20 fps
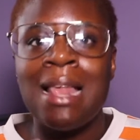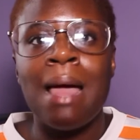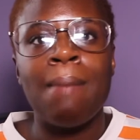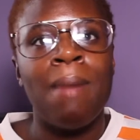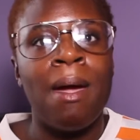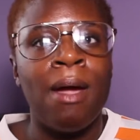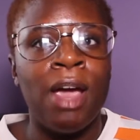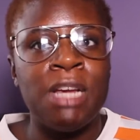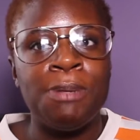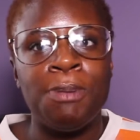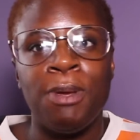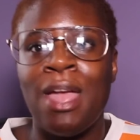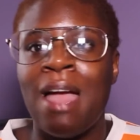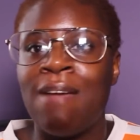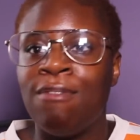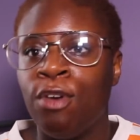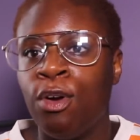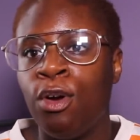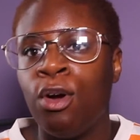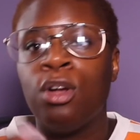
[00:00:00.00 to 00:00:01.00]
like marriage, but you
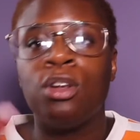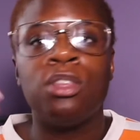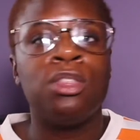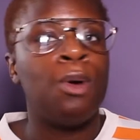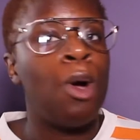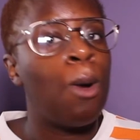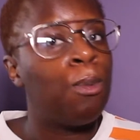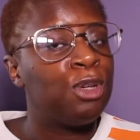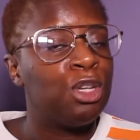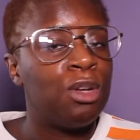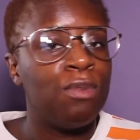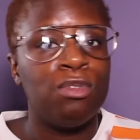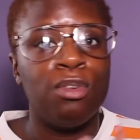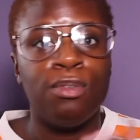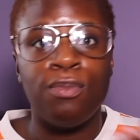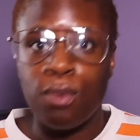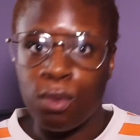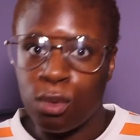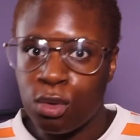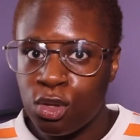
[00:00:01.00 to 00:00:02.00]
haven't got the option of
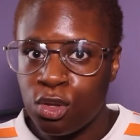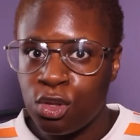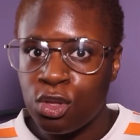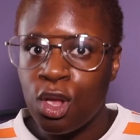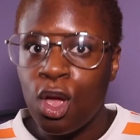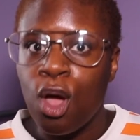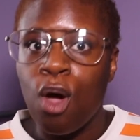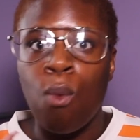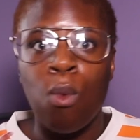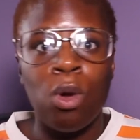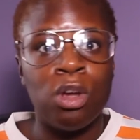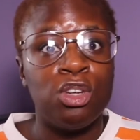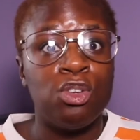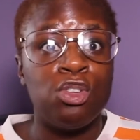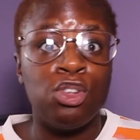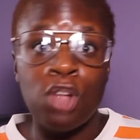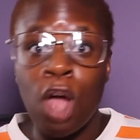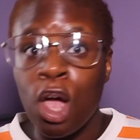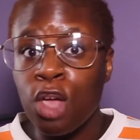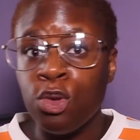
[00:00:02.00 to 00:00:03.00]
divorce. Once you
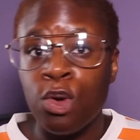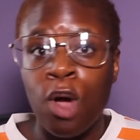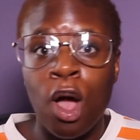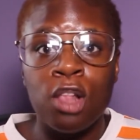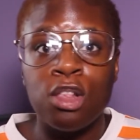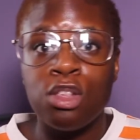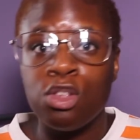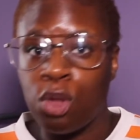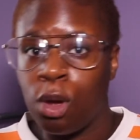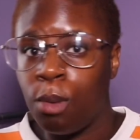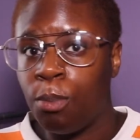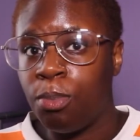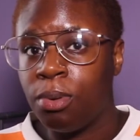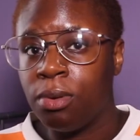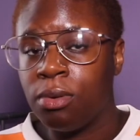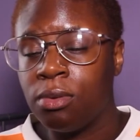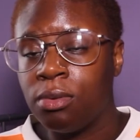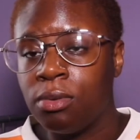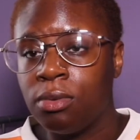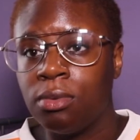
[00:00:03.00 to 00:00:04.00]
start, you can't stop.
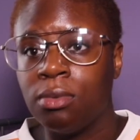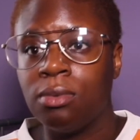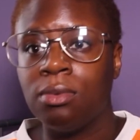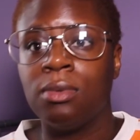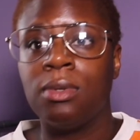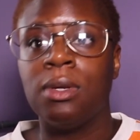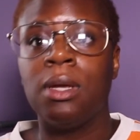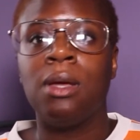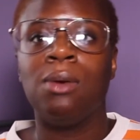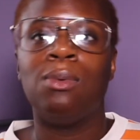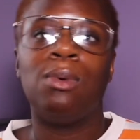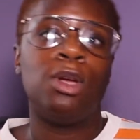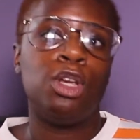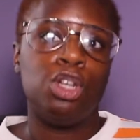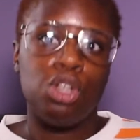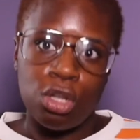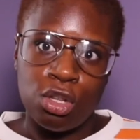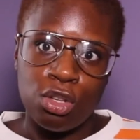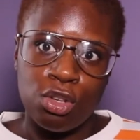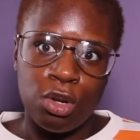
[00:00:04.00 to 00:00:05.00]
Or you
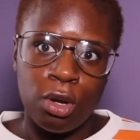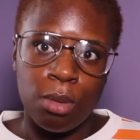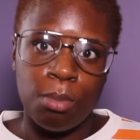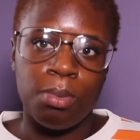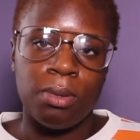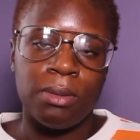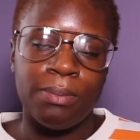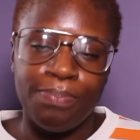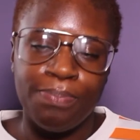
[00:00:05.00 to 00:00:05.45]
shouldn't stop.